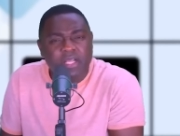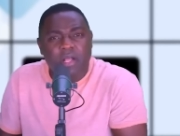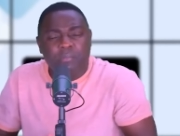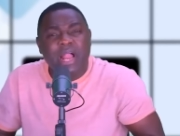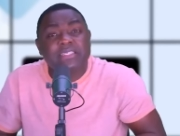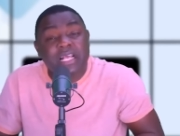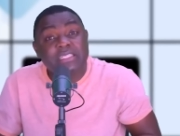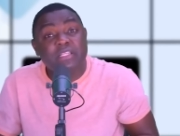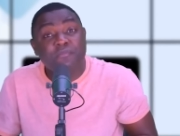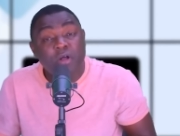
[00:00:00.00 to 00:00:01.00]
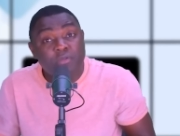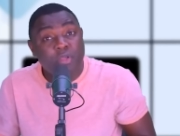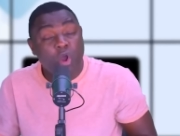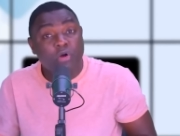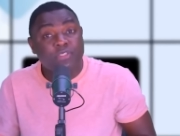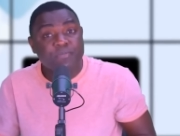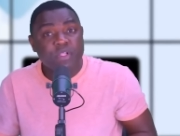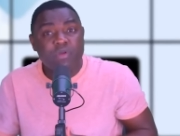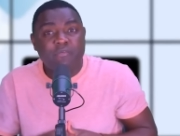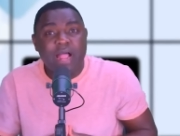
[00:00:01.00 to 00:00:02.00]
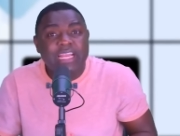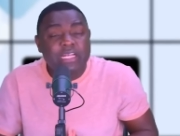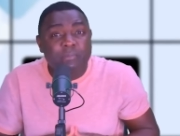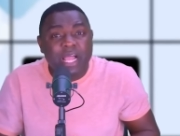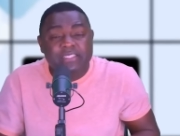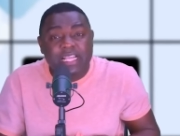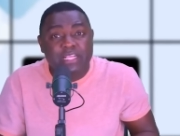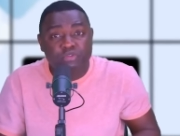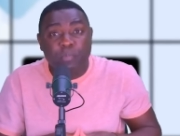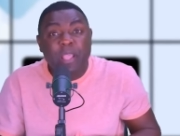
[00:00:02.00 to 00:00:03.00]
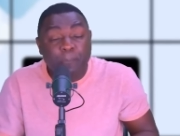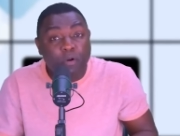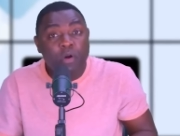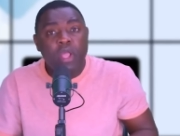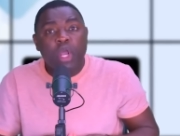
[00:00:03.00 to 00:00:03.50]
Black Stars has failed because we have handed the Black Stars to people